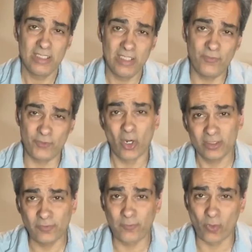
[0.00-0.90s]
If you're on
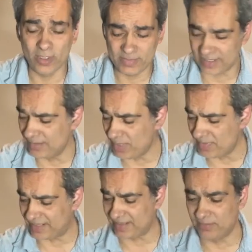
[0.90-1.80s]
the forums and maybe
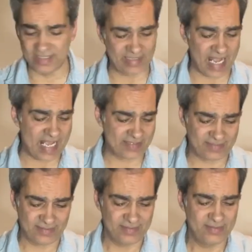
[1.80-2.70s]
somebody's
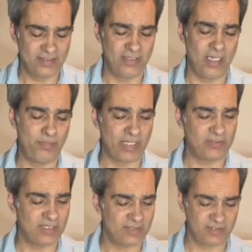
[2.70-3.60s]
asked about
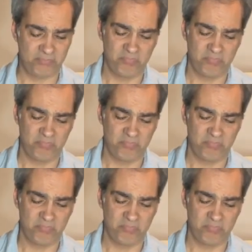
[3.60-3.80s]
this,